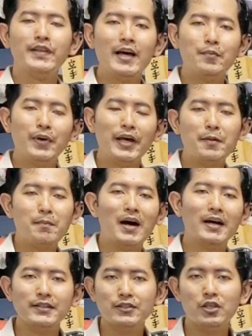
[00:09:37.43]
with that being
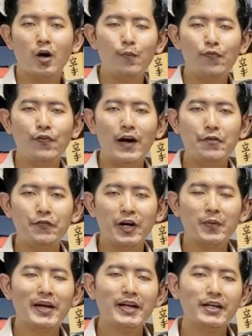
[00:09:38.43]
my top 5
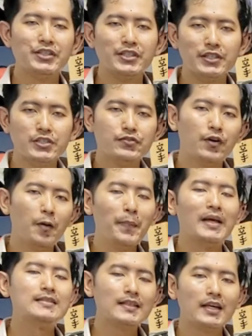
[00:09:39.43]
recommendations for
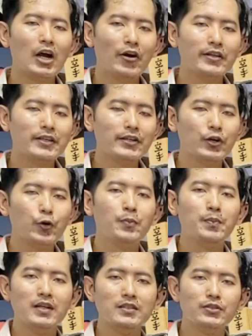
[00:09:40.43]
basic karate
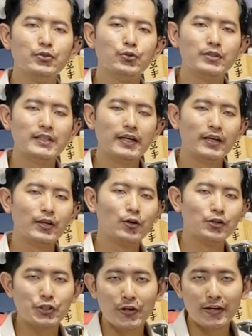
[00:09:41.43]
equipment to take
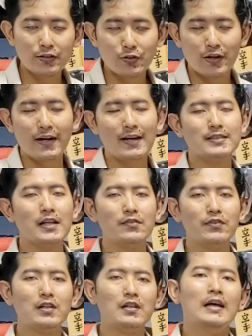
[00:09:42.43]
your training to the next
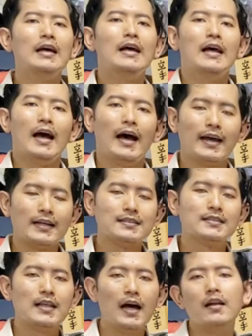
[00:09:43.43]
level, I can
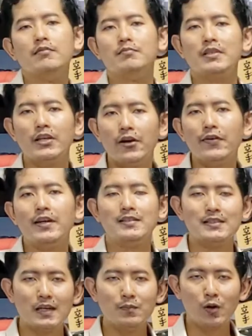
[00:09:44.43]
start hearing
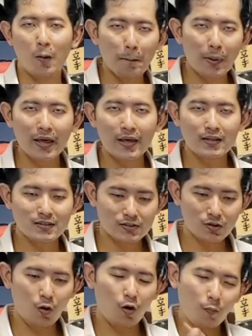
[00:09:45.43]
some
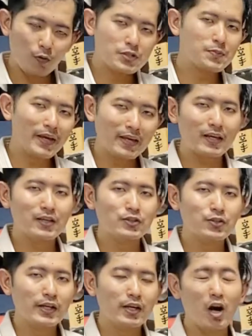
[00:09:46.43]
complaints, almost making it
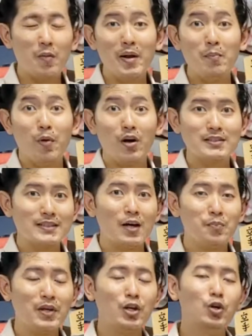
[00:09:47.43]
to the comment box down